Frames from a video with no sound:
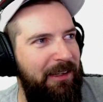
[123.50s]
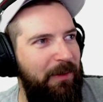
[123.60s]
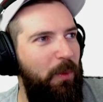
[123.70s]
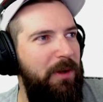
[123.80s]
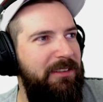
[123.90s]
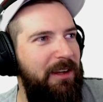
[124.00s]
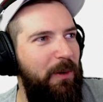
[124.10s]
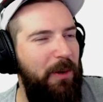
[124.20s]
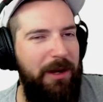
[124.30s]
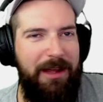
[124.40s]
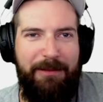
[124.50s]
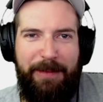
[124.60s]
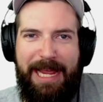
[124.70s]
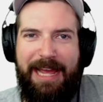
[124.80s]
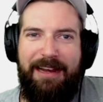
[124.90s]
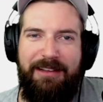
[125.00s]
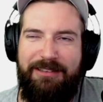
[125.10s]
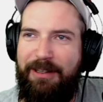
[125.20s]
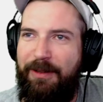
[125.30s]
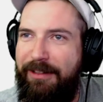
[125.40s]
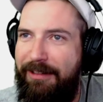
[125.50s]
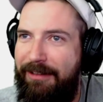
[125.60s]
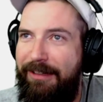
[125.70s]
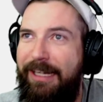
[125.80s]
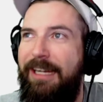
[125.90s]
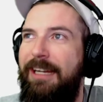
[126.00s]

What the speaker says: What's going on, Matt? How's it going, dog?